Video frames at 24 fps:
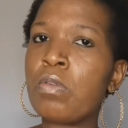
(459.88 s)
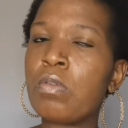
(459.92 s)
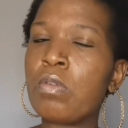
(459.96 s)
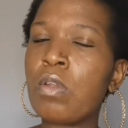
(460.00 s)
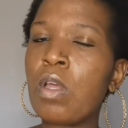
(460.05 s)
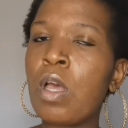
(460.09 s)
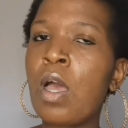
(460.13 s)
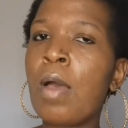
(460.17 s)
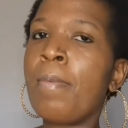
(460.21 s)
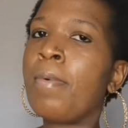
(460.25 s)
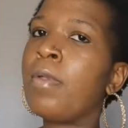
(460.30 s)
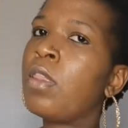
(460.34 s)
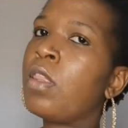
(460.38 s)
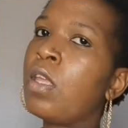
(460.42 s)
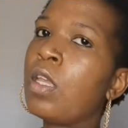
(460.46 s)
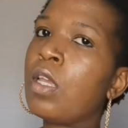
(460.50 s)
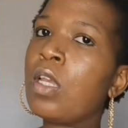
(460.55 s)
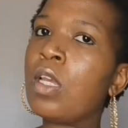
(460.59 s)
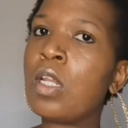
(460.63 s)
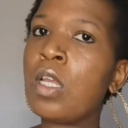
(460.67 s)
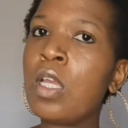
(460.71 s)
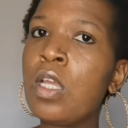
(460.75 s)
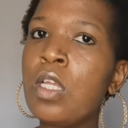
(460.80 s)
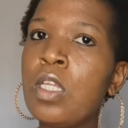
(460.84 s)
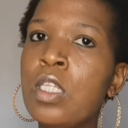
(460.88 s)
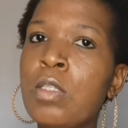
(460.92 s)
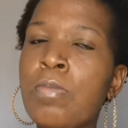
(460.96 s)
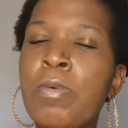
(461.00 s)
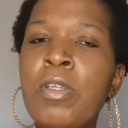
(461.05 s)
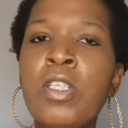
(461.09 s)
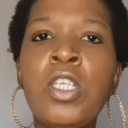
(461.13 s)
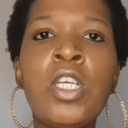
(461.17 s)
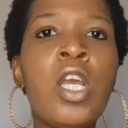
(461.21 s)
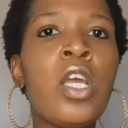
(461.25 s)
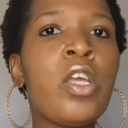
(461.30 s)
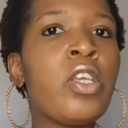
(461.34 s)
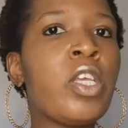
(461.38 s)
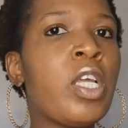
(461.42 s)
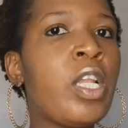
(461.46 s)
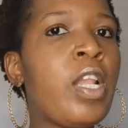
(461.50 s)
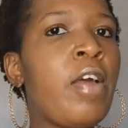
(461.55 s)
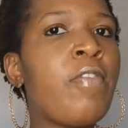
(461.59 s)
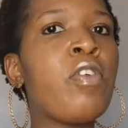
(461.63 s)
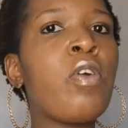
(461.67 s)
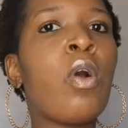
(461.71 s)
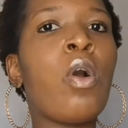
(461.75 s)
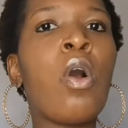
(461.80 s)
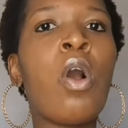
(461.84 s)
I think it is, but yeah, you can
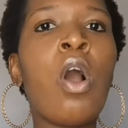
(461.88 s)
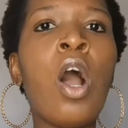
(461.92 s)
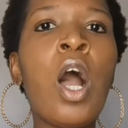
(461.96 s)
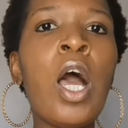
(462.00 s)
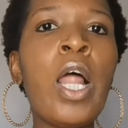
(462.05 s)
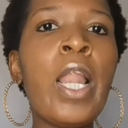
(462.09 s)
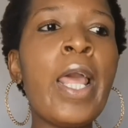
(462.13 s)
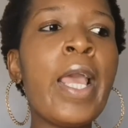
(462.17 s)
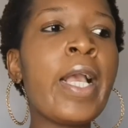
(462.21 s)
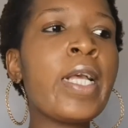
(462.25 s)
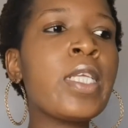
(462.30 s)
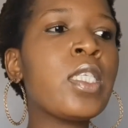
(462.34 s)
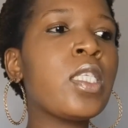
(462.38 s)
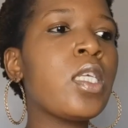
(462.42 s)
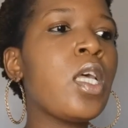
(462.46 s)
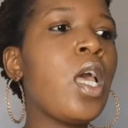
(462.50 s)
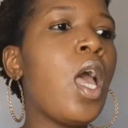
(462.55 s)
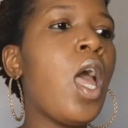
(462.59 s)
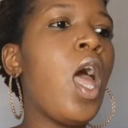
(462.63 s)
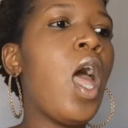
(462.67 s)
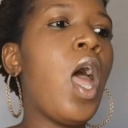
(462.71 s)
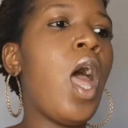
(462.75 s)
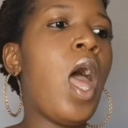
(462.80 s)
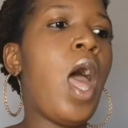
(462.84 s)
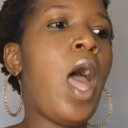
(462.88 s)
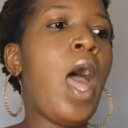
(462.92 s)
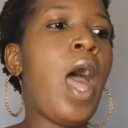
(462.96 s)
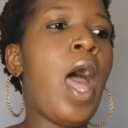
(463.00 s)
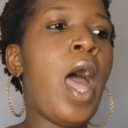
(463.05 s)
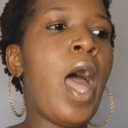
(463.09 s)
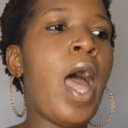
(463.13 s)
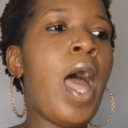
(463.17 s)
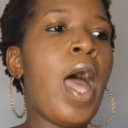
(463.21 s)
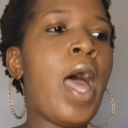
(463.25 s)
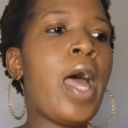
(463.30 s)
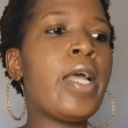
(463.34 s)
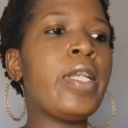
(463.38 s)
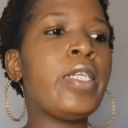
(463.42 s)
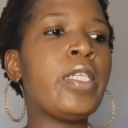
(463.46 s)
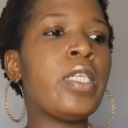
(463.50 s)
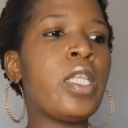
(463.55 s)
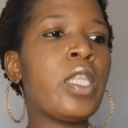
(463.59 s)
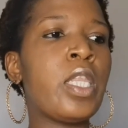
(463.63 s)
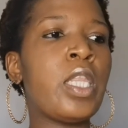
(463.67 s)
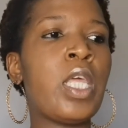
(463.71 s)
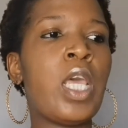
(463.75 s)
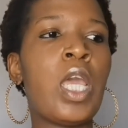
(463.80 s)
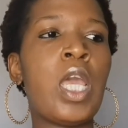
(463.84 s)
have your garlics, and
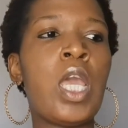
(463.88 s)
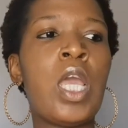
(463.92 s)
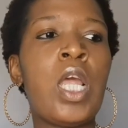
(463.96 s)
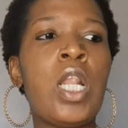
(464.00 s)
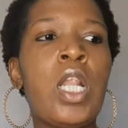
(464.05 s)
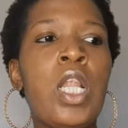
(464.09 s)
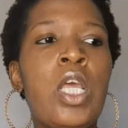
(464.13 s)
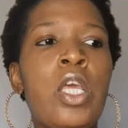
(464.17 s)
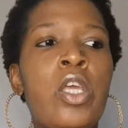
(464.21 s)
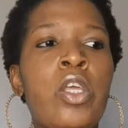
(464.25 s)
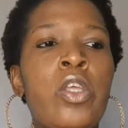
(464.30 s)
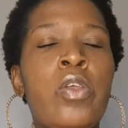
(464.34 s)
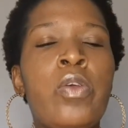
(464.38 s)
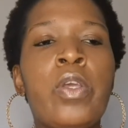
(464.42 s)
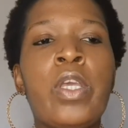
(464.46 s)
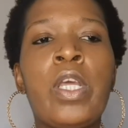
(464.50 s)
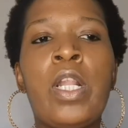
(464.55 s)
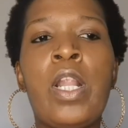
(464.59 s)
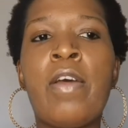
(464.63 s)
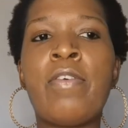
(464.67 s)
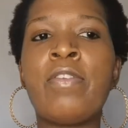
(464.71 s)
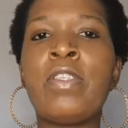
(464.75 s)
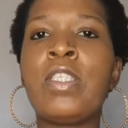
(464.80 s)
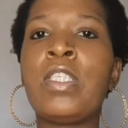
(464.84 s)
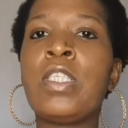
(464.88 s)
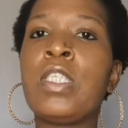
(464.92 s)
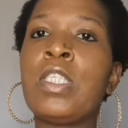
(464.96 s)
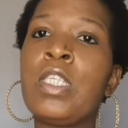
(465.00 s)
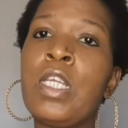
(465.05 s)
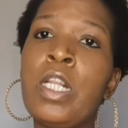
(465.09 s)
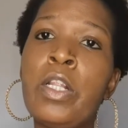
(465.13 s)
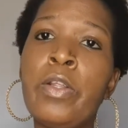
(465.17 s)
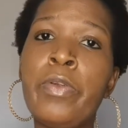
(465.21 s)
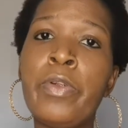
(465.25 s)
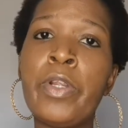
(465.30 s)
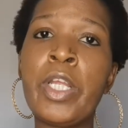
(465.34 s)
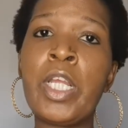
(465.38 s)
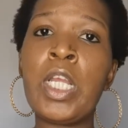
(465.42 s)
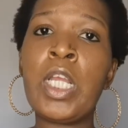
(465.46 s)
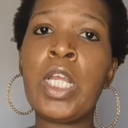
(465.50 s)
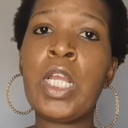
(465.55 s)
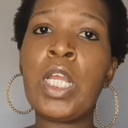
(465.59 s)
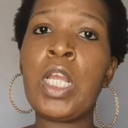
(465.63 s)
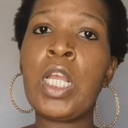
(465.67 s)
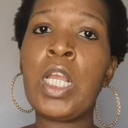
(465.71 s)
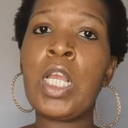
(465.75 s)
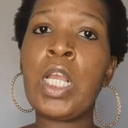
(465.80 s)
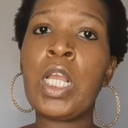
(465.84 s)
then you can have
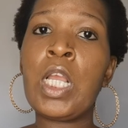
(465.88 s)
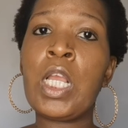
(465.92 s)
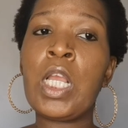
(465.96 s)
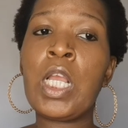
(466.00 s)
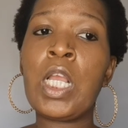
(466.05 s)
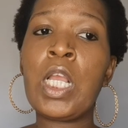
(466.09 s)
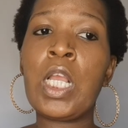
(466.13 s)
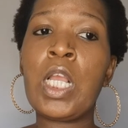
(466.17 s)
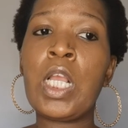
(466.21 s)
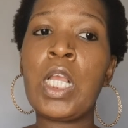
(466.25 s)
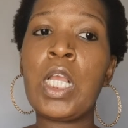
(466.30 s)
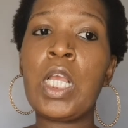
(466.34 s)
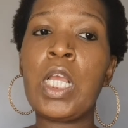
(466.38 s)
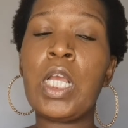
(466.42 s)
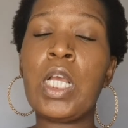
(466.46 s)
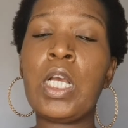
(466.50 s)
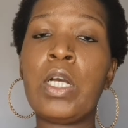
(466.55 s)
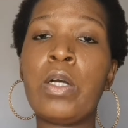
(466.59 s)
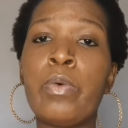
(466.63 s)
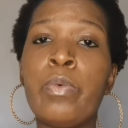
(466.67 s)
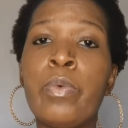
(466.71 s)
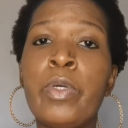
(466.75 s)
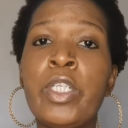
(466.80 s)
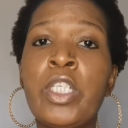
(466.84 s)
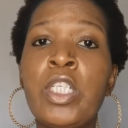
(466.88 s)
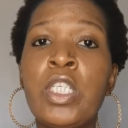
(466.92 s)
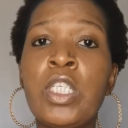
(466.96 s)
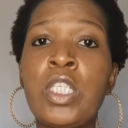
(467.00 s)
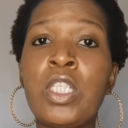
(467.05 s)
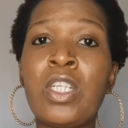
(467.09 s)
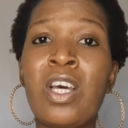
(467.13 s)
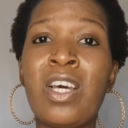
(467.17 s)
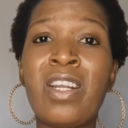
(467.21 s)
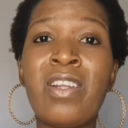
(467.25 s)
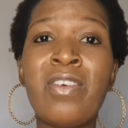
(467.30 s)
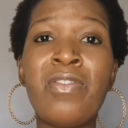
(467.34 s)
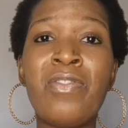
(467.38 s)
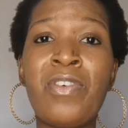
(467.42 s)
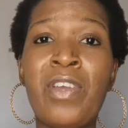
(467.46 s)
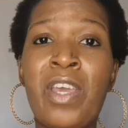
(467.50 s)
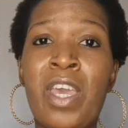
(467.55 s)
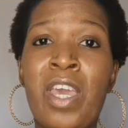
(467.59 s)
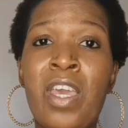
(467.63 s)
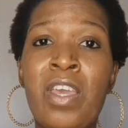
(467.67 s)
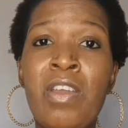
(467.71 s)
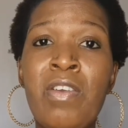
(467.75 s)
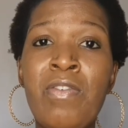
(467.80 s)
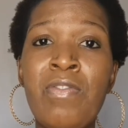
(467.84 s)
celery, which is not a
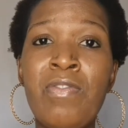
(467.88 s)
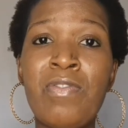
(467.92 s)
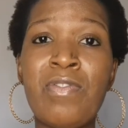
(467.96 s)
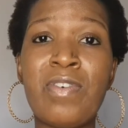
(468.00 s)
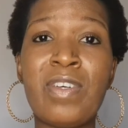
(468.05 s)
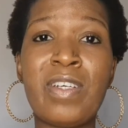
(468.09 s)
fave.